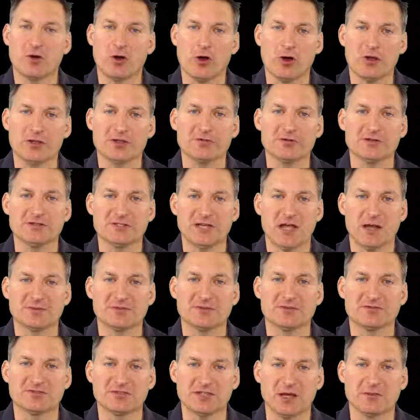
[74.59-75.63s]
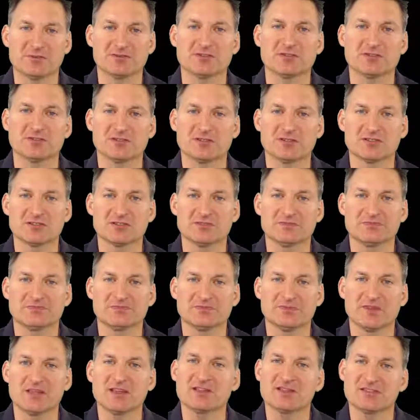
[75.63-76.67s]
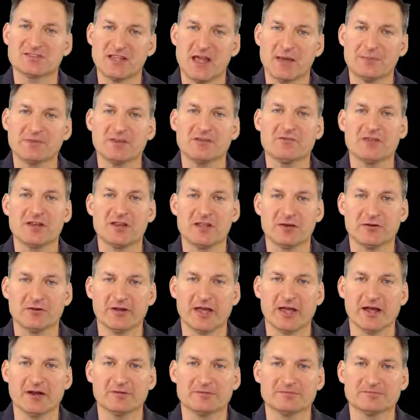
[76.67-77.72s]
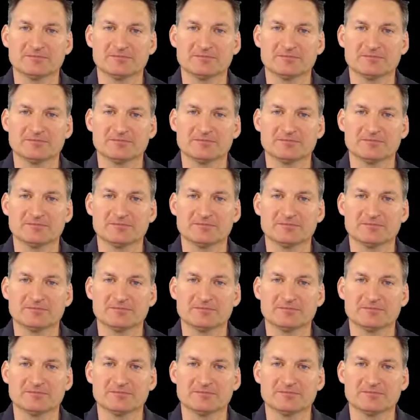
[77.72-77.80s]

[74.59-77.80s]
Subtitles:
all 3 types of substances. Stop the video now.